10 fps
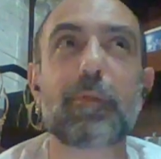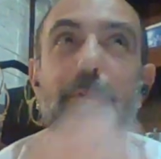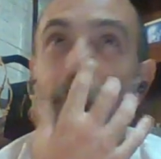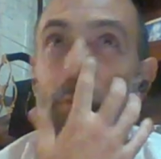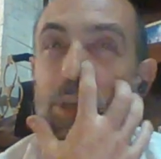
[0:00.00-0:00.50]

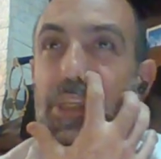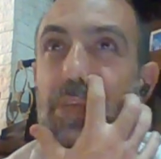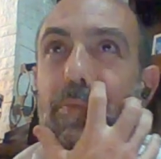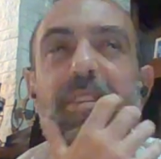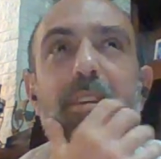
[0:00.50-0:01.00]

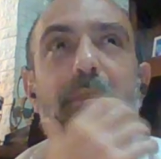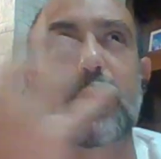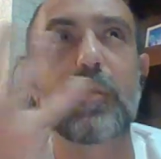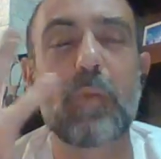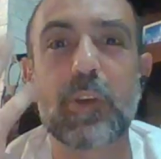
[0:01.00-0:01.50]
forcing myself
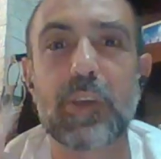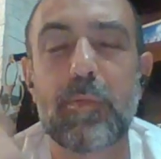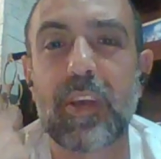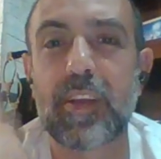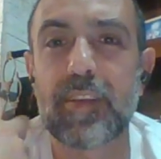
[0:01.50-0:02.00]
to remember
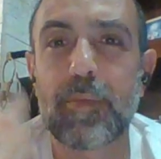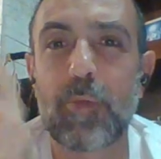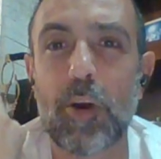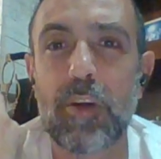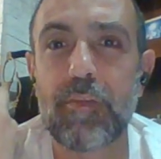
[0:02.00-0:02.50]
something that's a
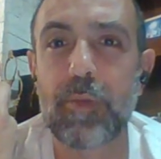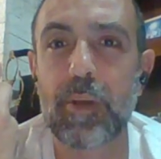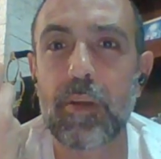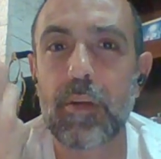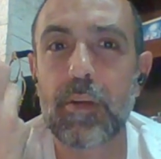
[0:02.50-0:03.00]
part of
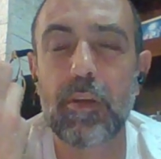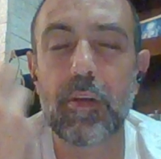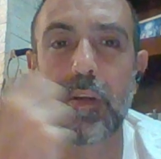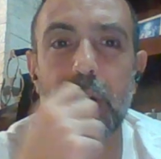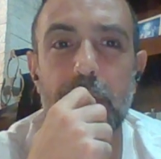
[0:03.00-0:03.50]
me.
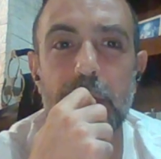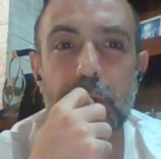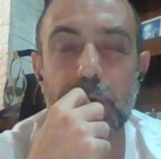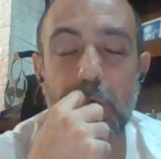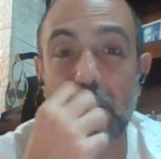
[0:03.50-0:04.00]

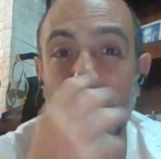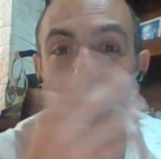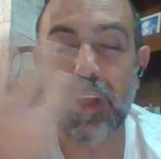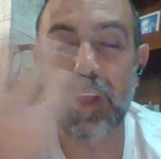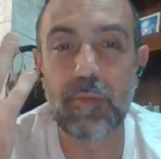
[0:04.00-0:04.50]
I
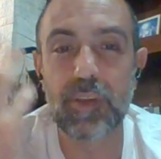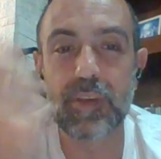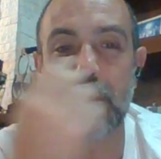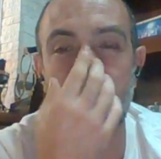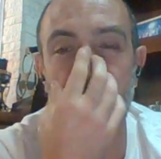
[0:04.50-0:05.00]
couldn't get them
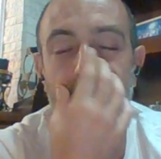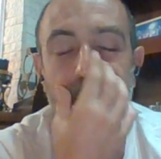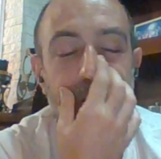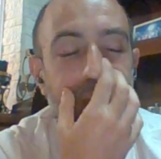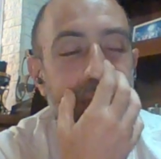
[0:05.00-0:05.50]
into memory,
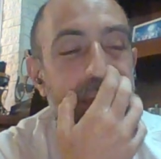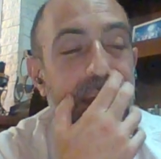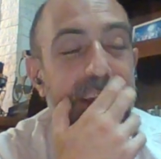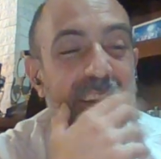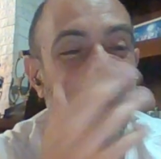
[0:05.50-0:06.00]
and
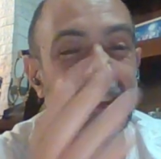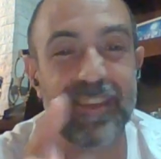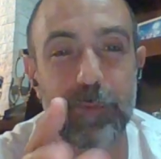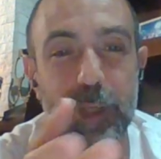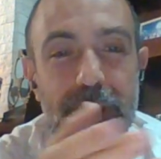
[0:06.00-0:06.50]
then I got
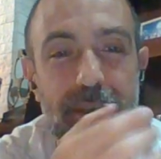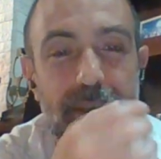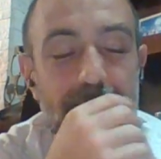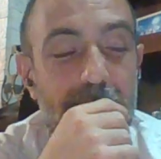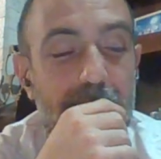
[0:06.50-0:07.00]
to it,
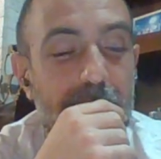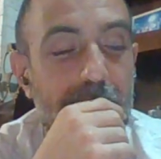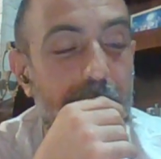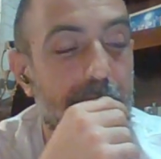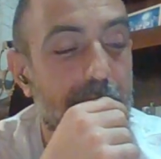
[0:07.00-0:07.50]

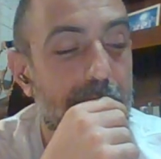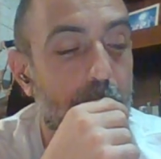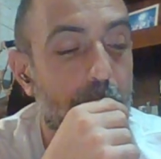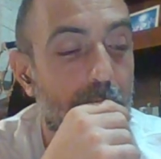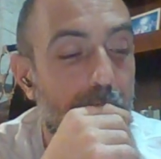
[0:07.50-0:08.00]
which